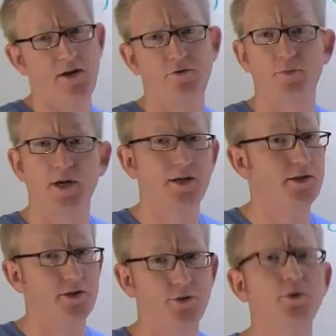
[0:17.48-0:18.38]
Everybody
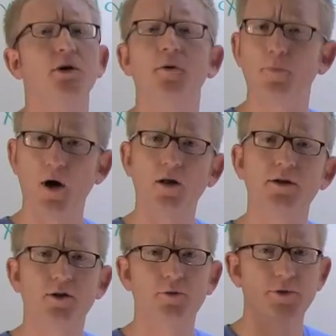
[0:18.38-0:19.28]
can do
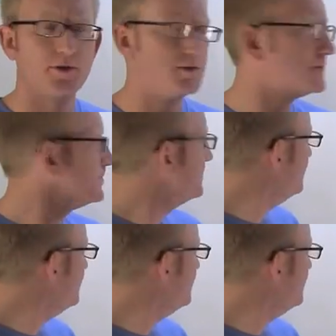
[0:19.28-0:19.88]
polynomials.